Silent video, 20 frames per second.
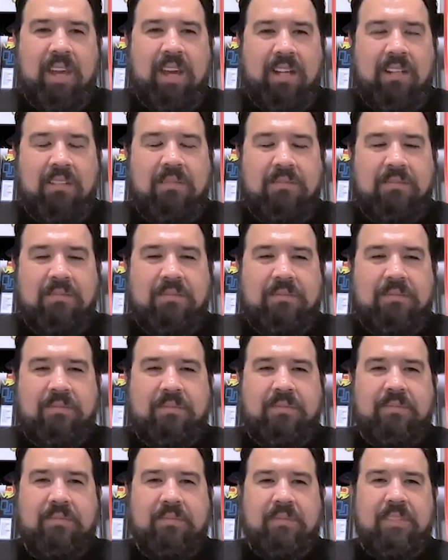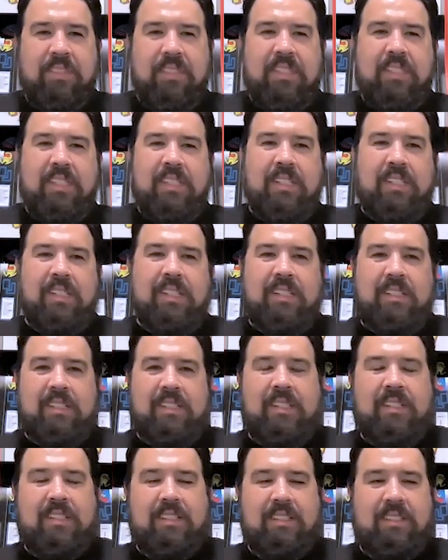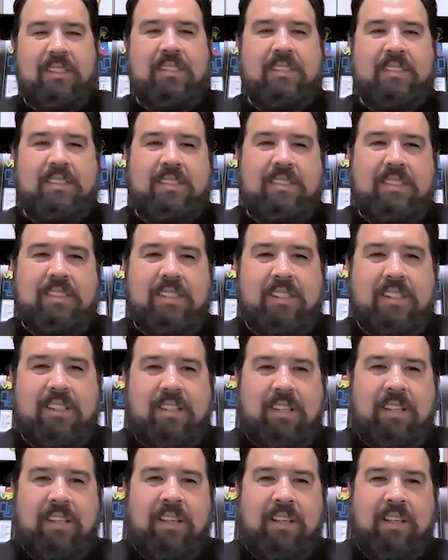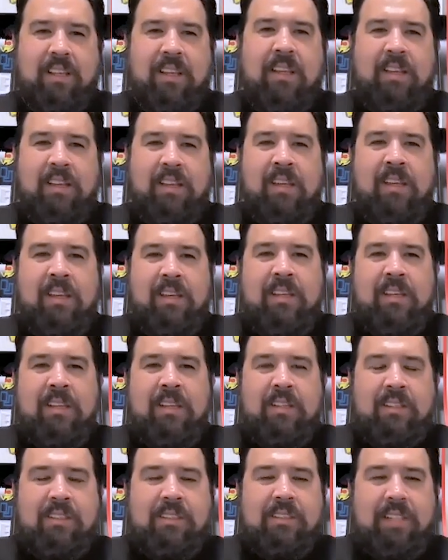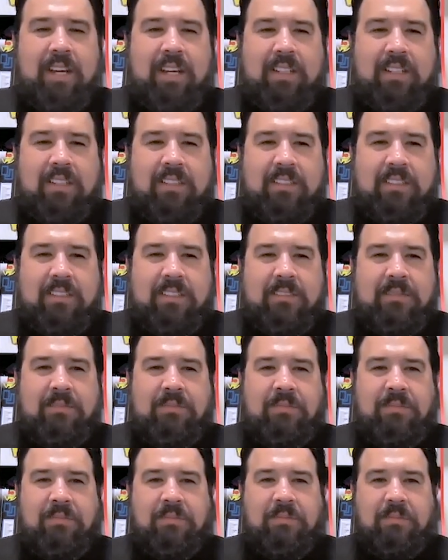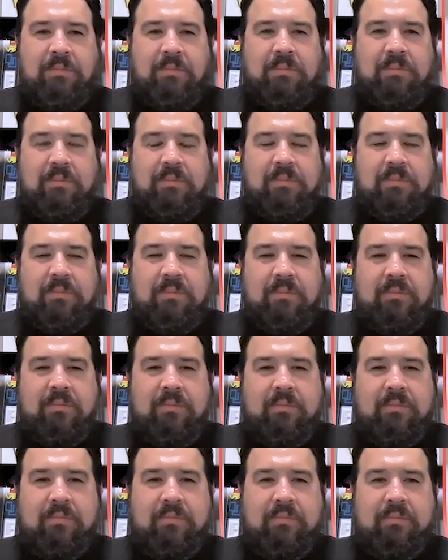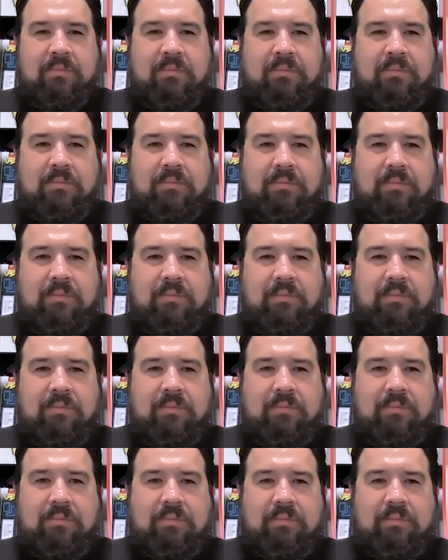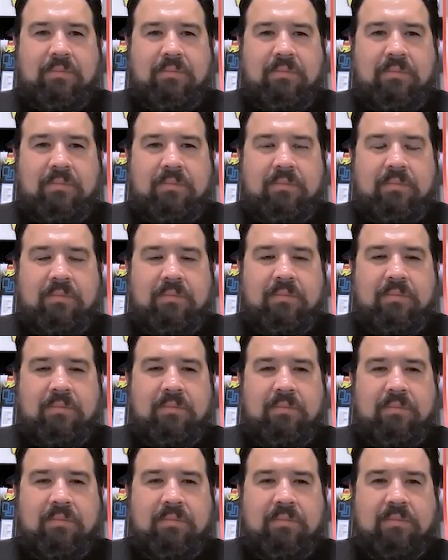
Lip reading: (silent)